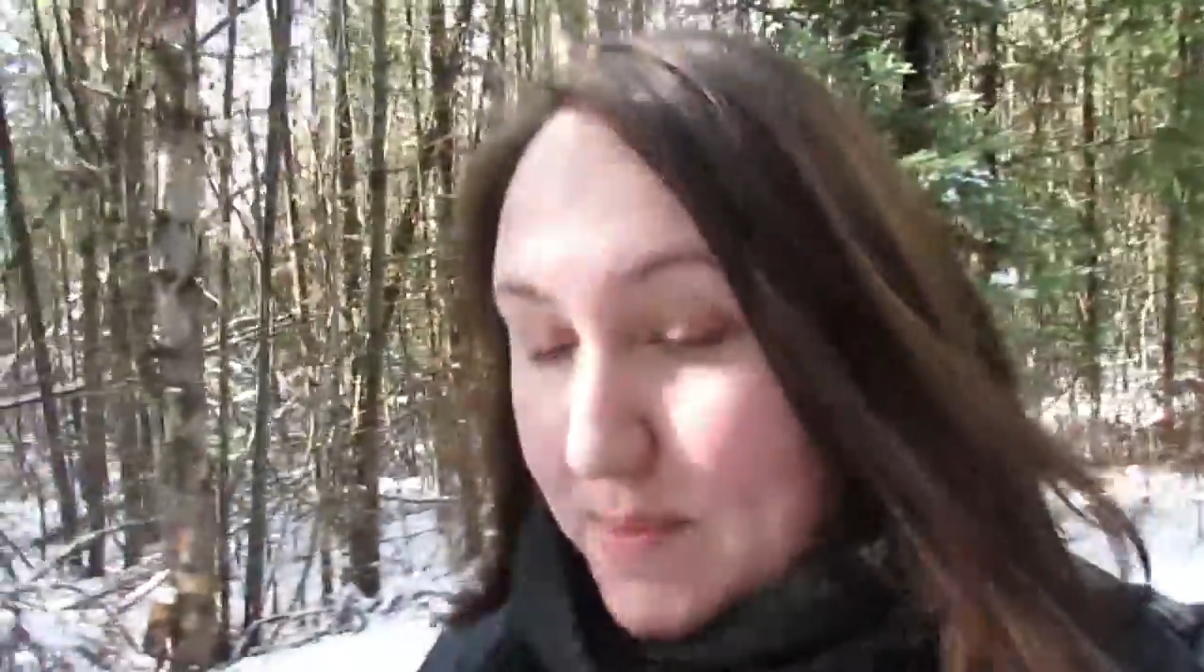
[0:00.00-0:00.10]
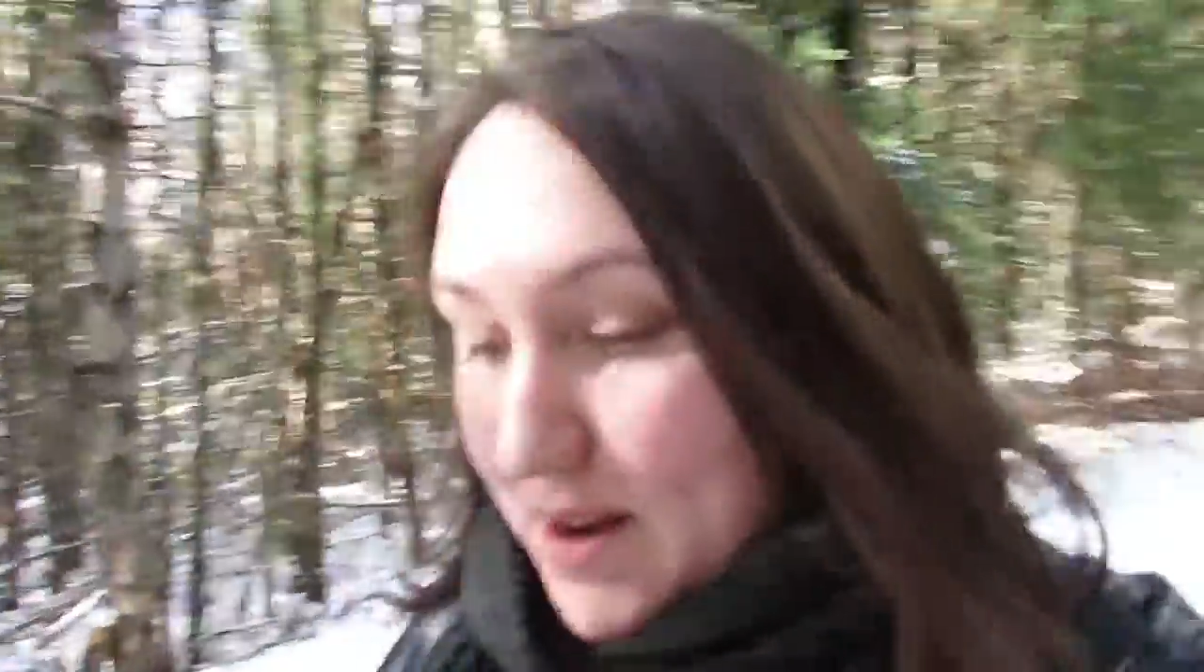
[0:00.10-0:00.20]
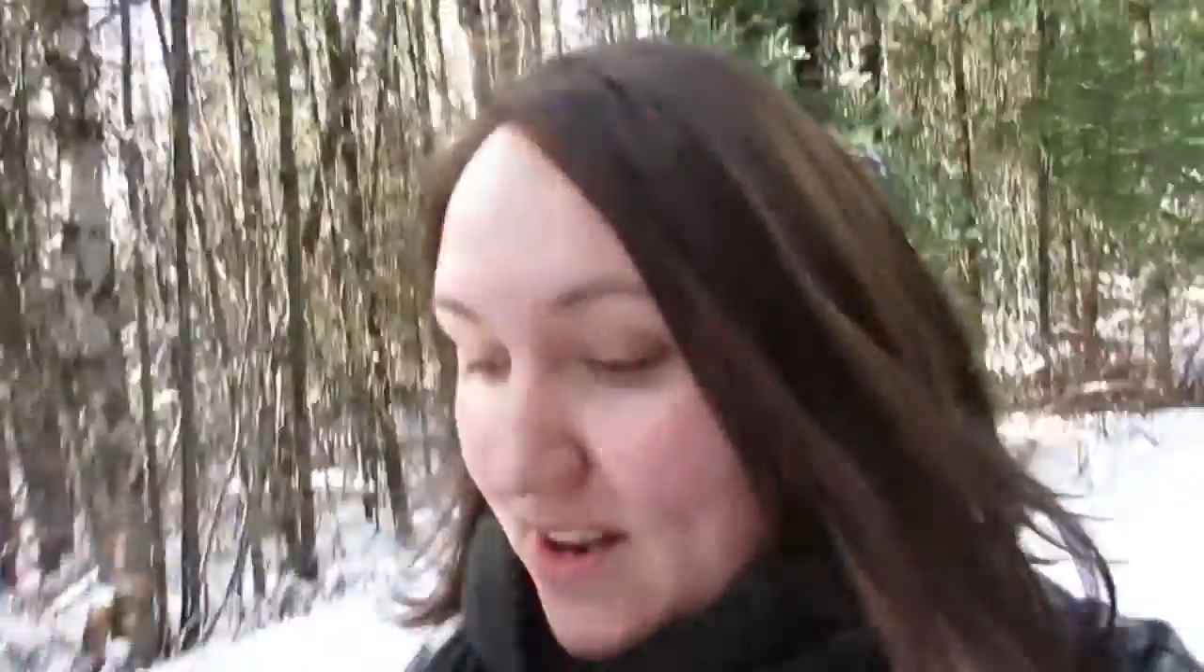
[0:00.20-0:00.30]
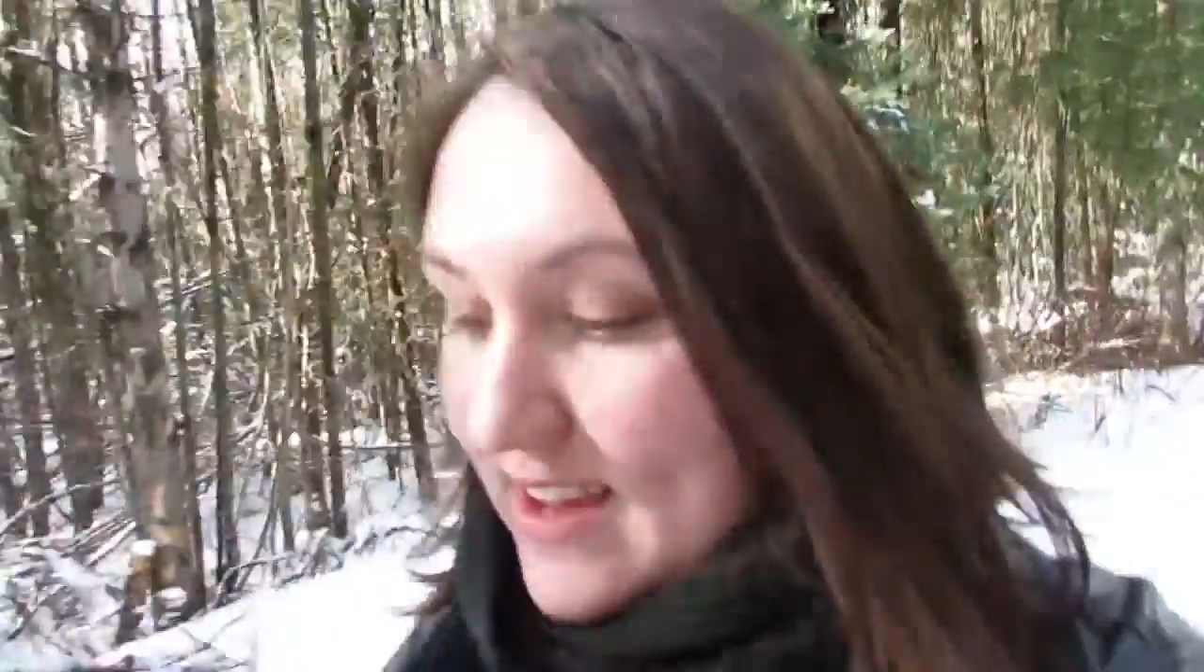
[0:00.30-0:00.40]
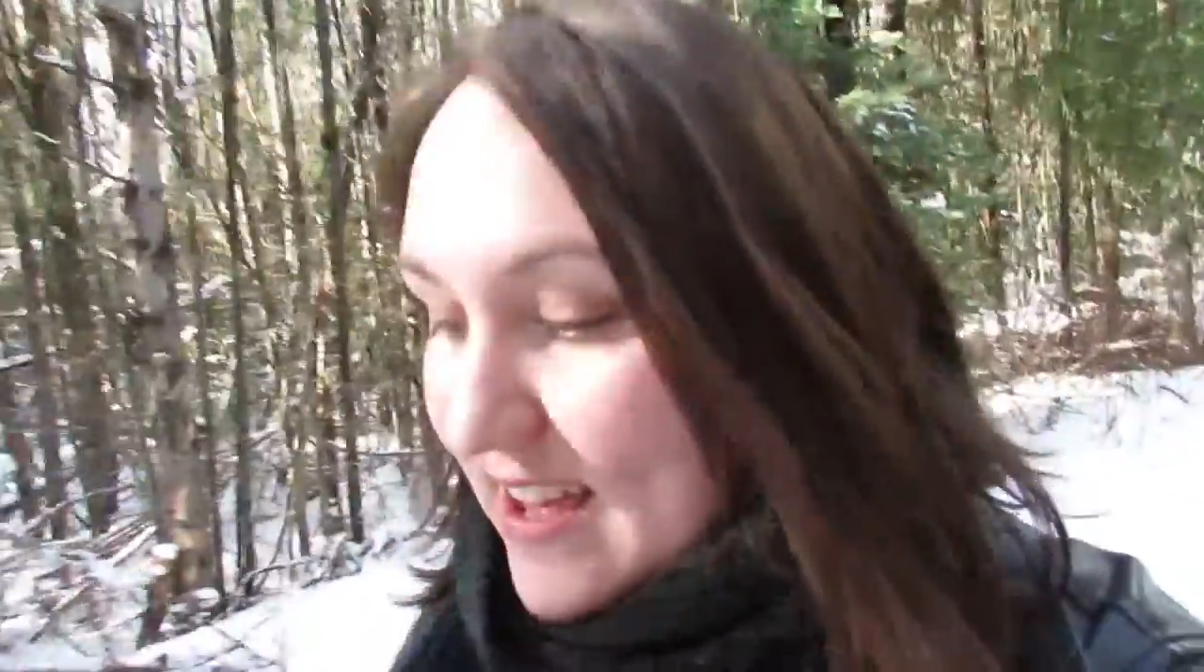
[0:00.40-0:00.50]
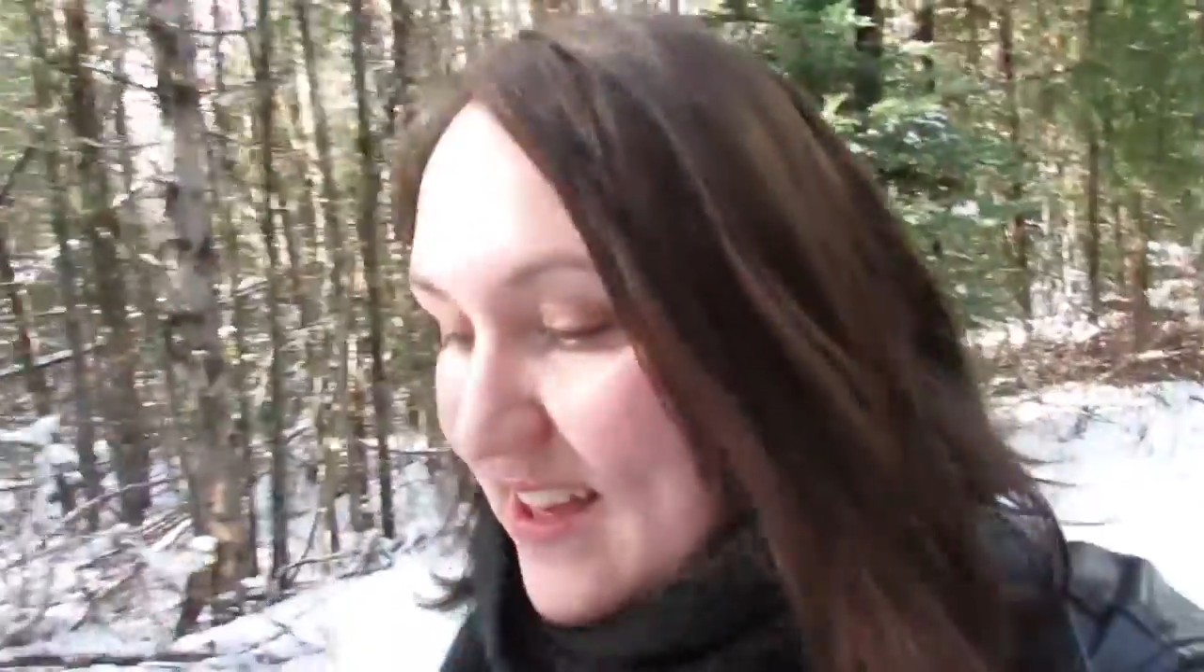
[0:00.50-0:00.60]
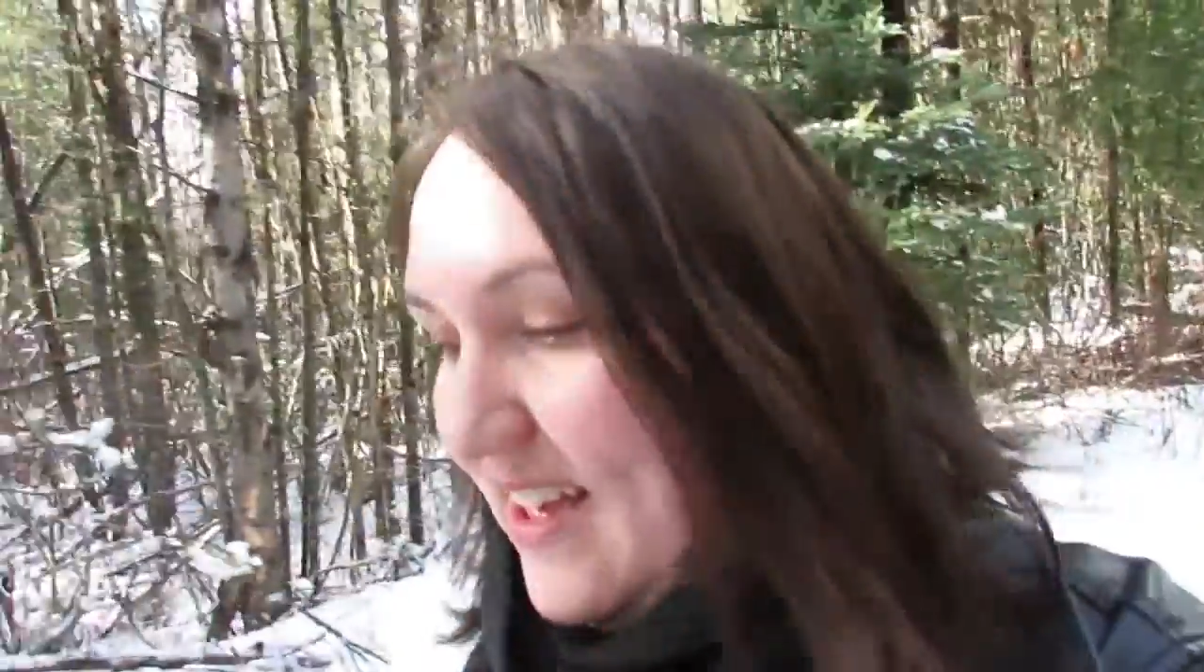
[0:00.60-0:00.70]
Park